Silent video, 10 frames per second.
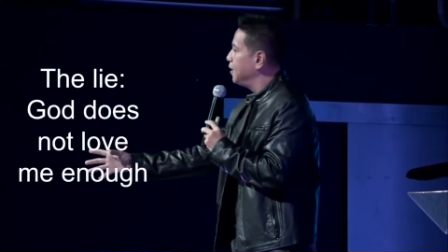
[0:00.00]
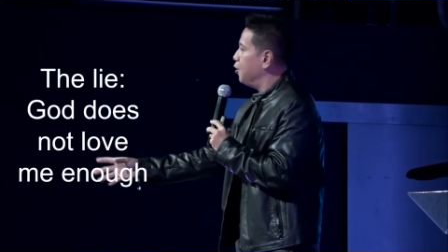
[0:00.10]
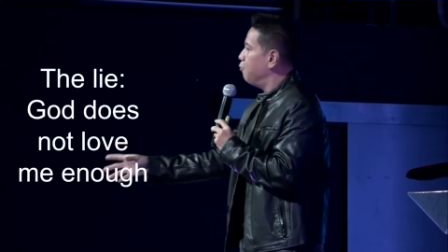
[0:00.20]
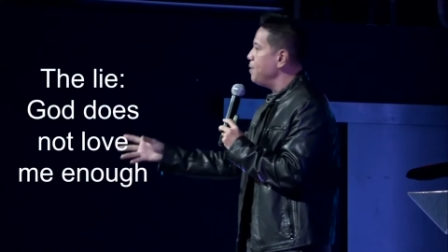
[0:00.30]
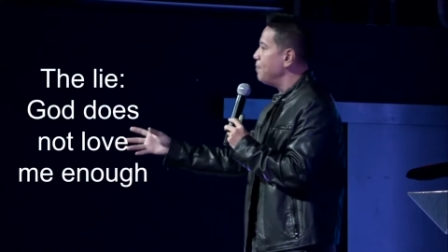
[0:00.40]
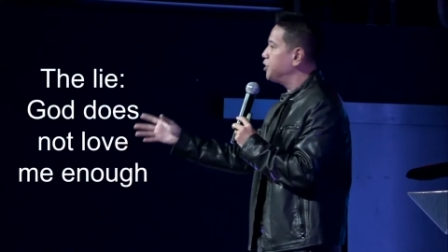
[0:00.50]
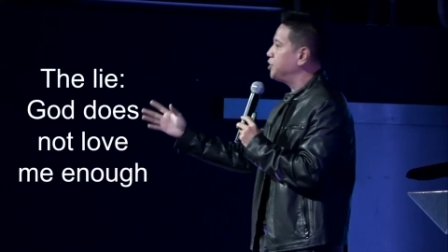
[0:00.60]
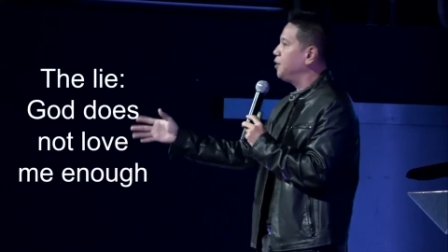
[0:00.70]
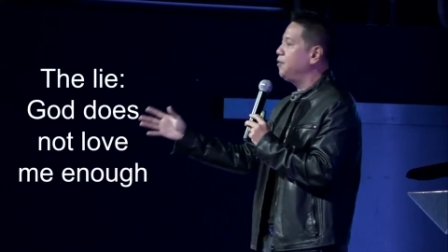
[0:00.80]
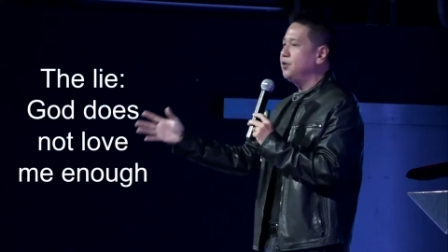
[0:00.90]
We must
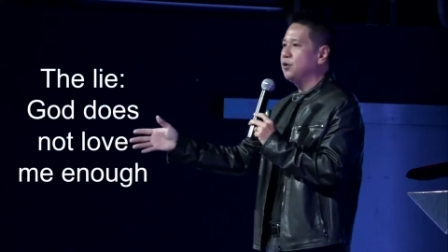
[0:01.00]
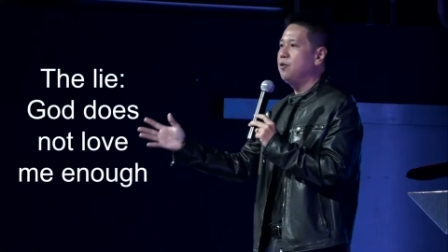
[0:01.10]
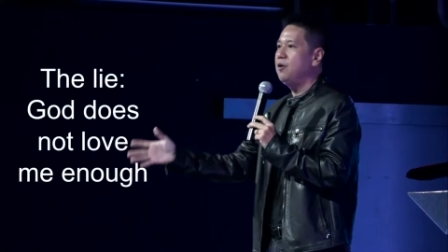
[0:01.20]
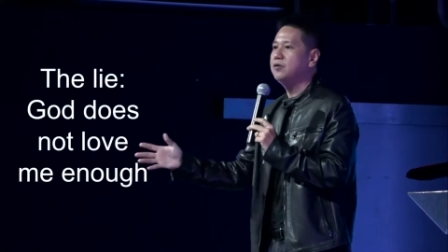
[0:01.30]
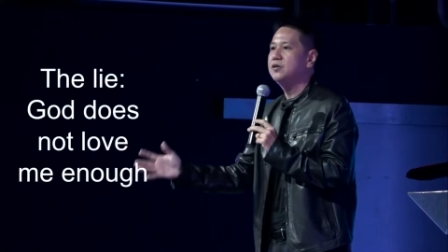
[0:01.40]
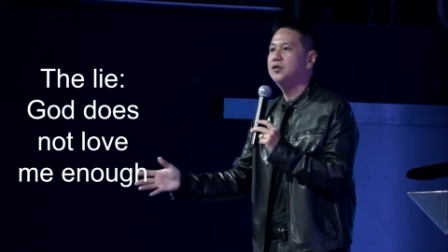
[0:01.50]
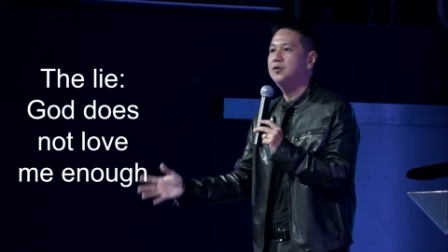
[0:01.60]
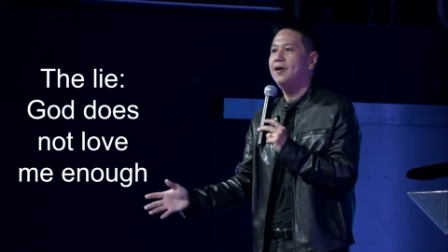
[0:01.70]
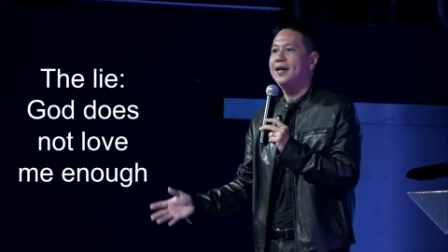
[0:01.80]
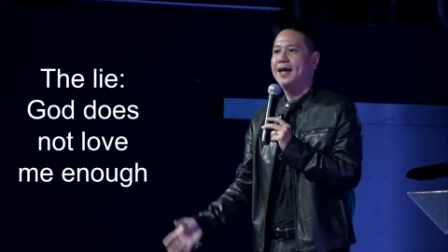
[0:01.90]
show the world, you know
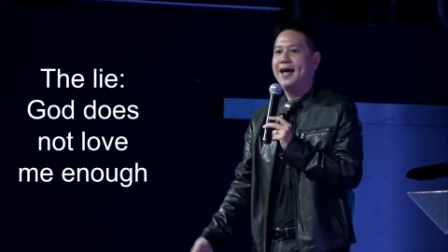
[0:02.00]
what?